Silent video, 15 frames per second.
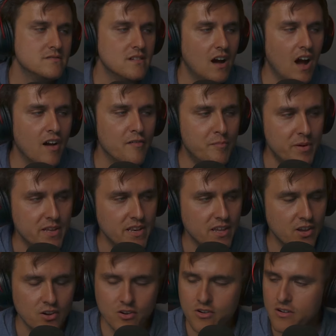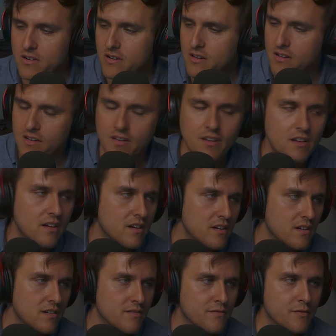I've been here
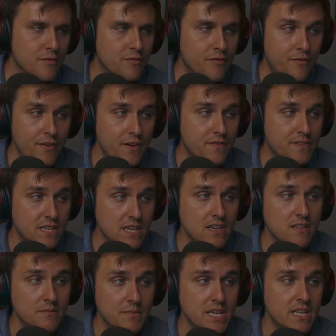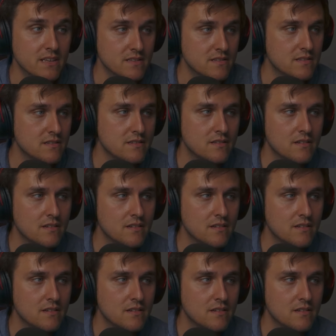for 15 minutes.